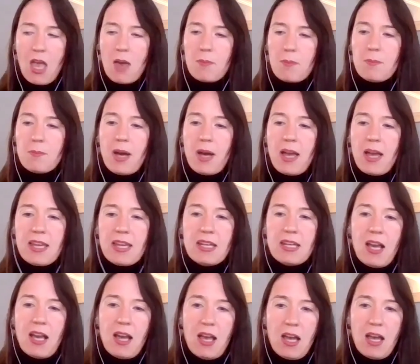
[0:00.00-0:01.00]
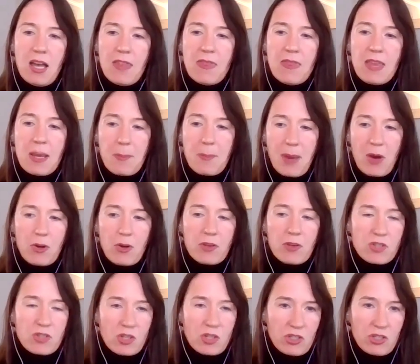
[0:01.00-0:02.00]
But the amount of
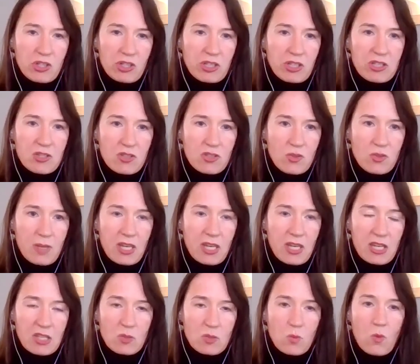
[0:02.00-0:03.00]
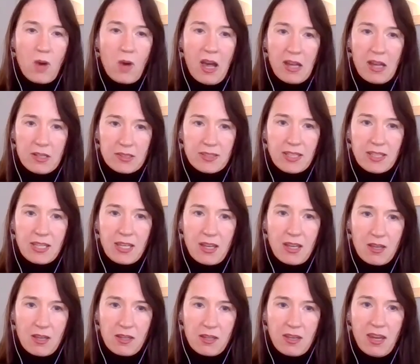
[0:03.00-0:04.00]
sugar you're consuming is wildly
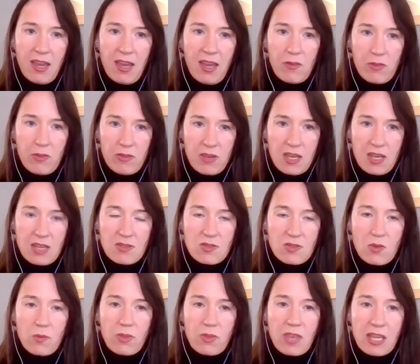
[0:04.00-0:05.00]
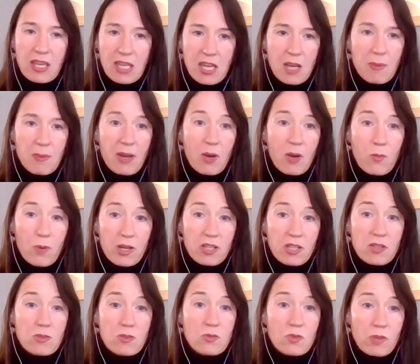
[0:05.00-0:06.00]
unhealthy. So thinking about what
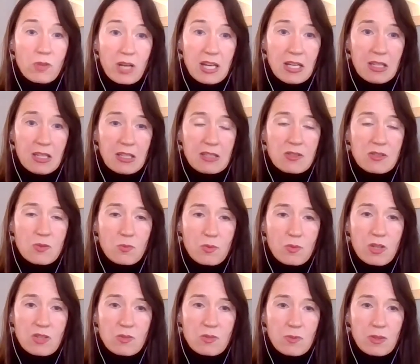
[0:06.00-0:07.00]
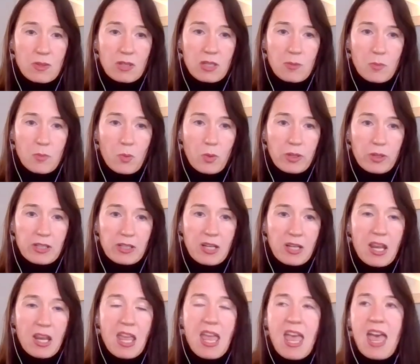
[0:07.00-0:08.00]
you drink is really important.
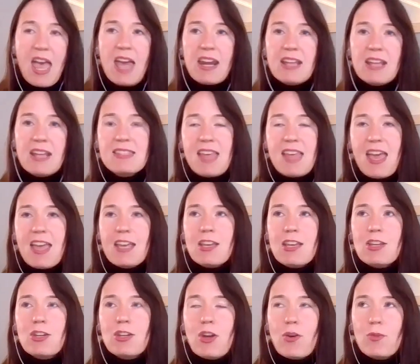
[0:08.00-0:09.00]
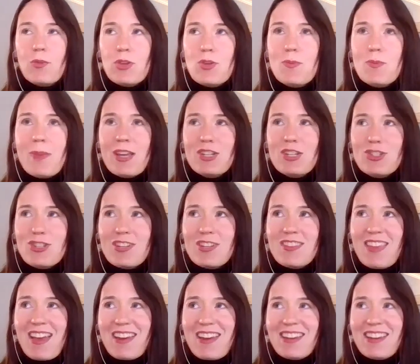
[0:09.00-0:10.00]
And I'd say, you mentioned
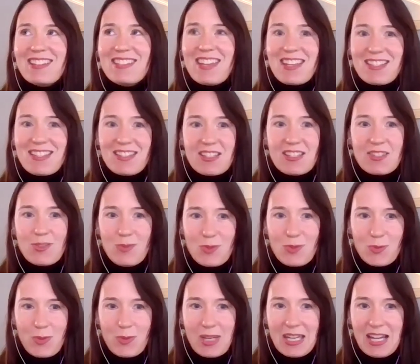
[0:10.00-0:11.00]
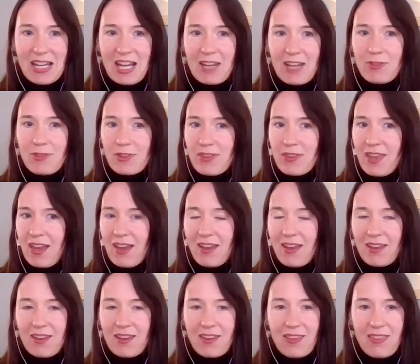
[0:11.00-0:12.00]
that it tasted too sweet. I feel
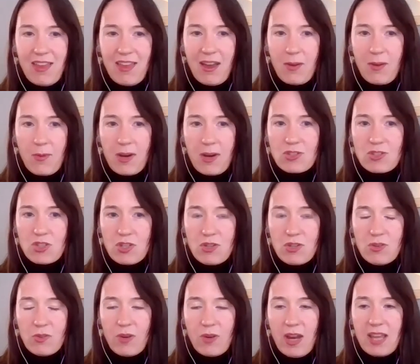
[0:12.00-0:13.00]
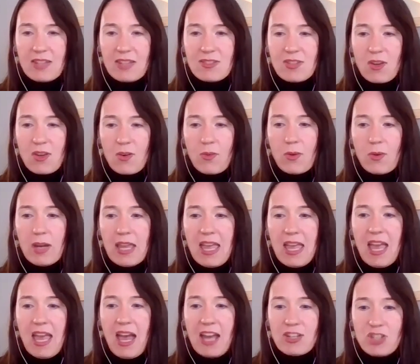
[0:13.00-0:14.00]
that way too. And so
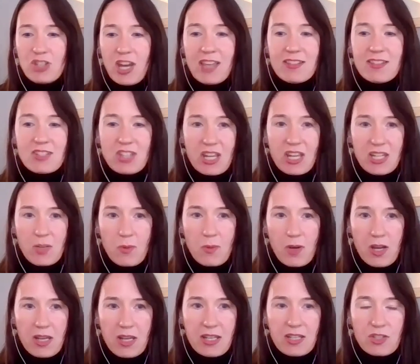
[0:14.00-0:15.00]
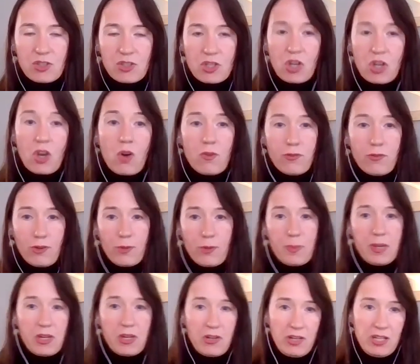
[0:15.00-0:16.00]
I'd challenge anyone to go for a
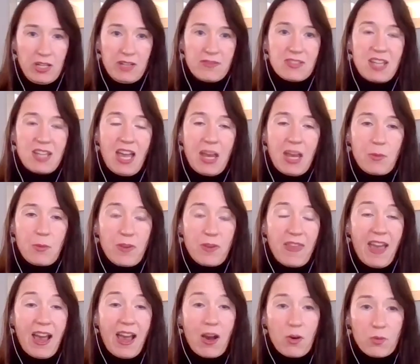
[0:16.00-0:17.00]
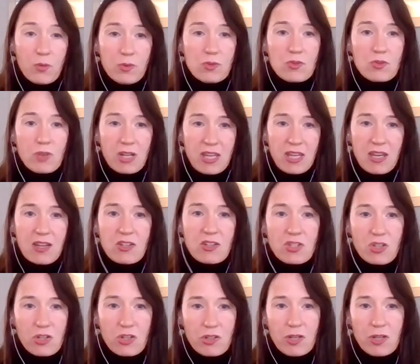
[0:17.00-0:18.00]
period of time without drinking a
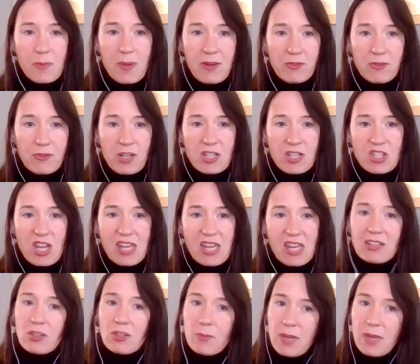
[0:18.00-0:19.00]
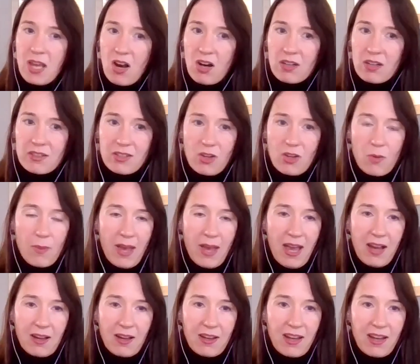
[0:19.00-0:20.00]
sugary beverage, and it'll be hard to go
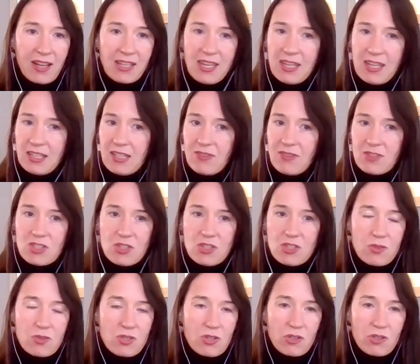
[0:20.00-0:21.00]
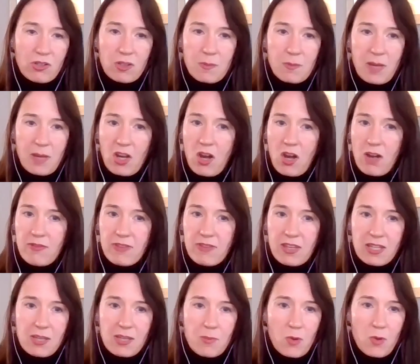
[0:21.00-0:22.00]
back. I can't even do sugar in my coffee
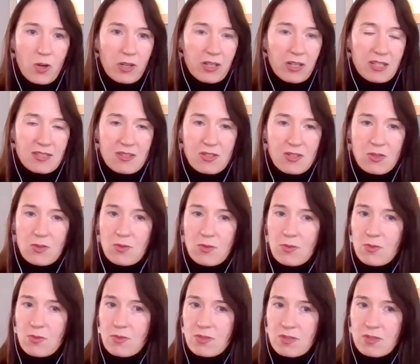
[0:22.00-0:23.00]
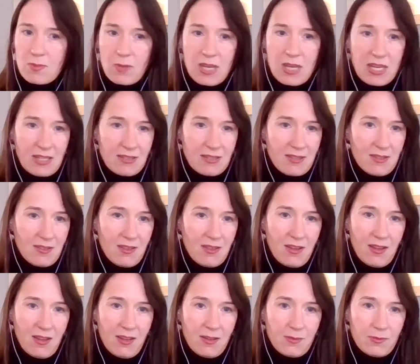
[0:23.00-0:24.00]
anymore. It's too sweet
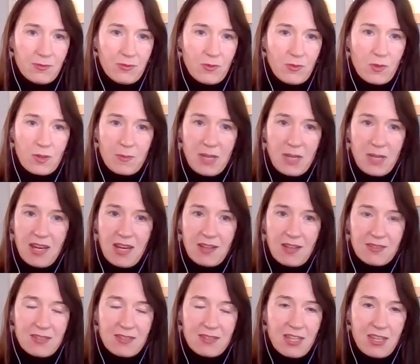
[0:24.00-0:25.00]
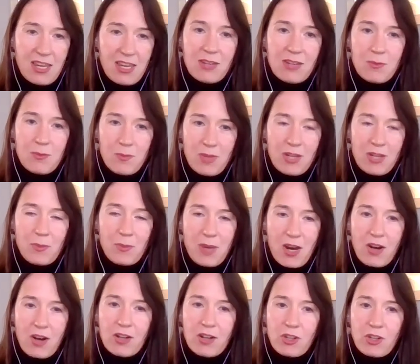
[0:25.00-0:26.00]
for me. It'll be
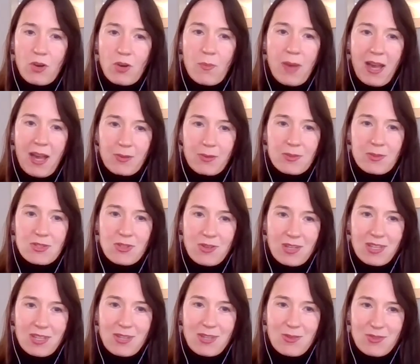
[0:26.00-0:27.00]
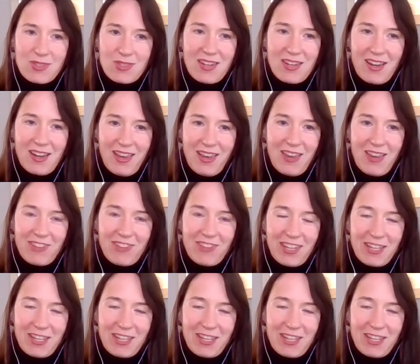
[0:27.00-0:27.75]
hard to go back once you get used to not having it.